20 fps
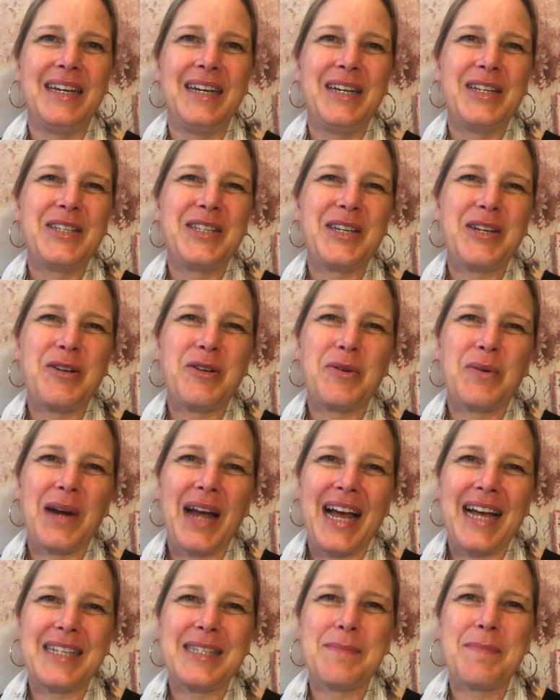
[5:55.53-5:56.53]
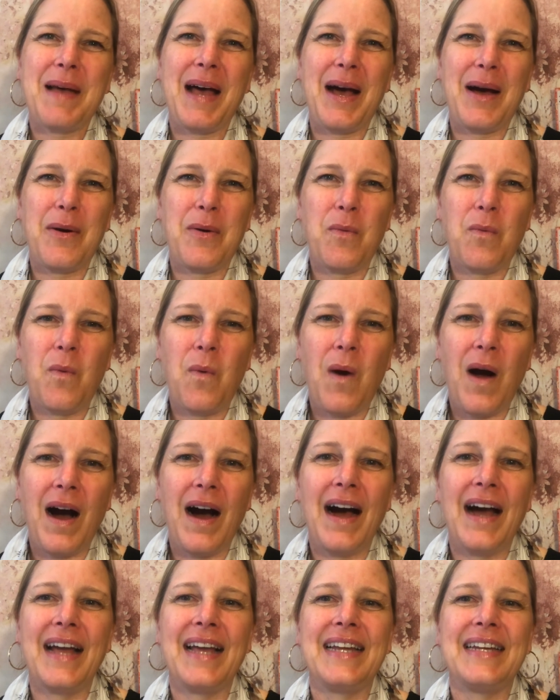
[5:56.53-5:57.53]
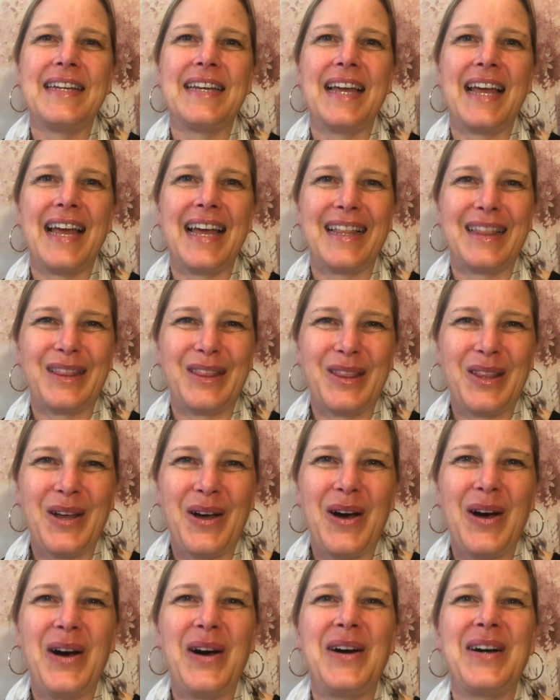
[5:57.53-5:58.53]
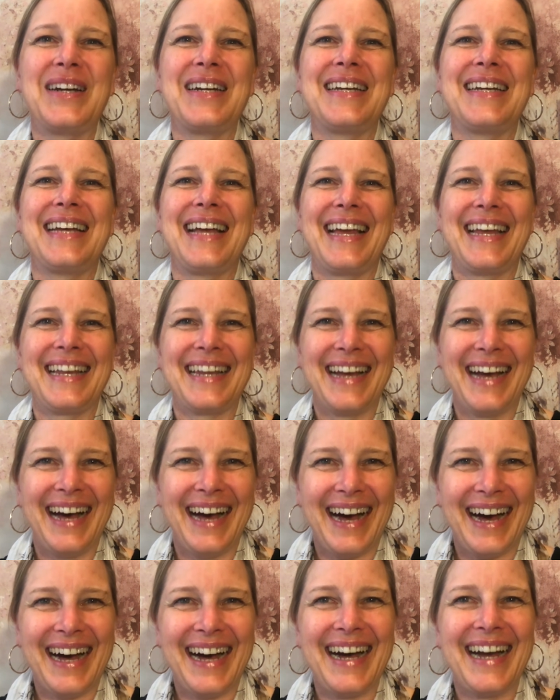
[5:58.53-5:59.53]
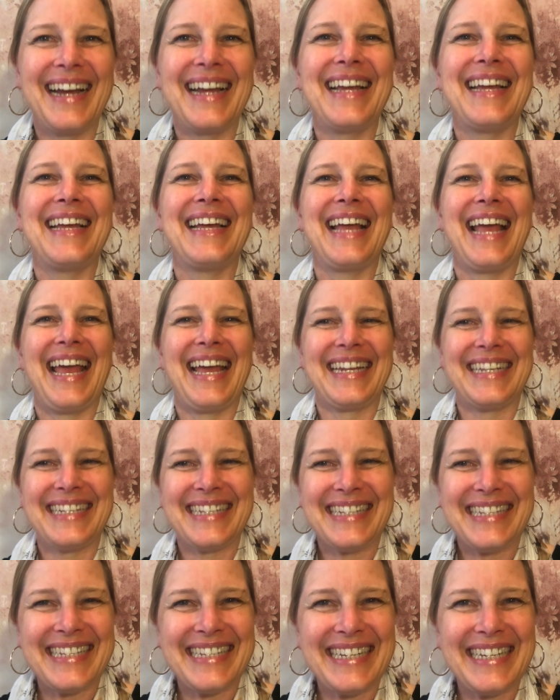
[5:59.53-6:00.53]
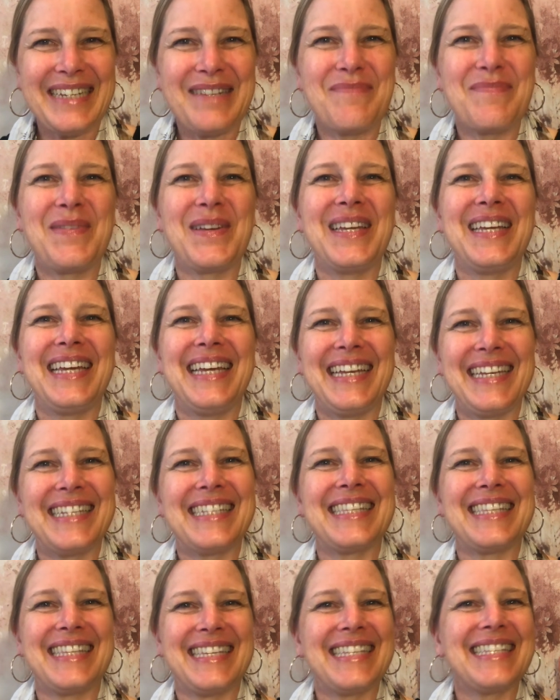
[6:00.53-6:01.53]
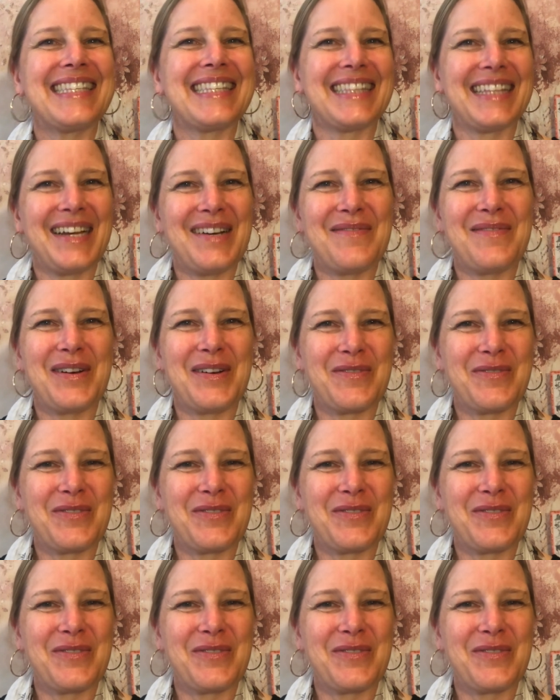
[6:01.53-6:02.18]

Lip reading: to grasp how wide and long and high and deep is this love of